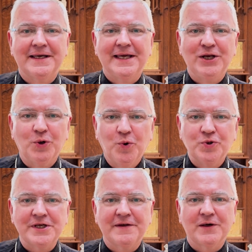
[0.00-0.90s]
in
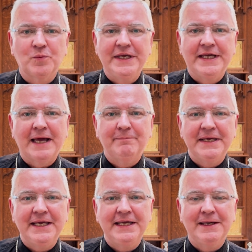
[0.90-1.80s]
order that we can
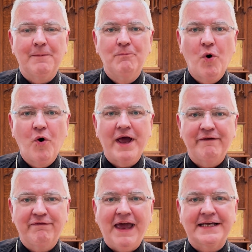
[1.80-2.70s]
be more
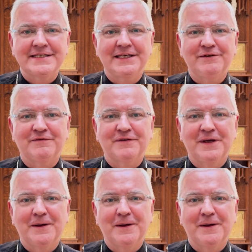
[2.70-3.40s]
effective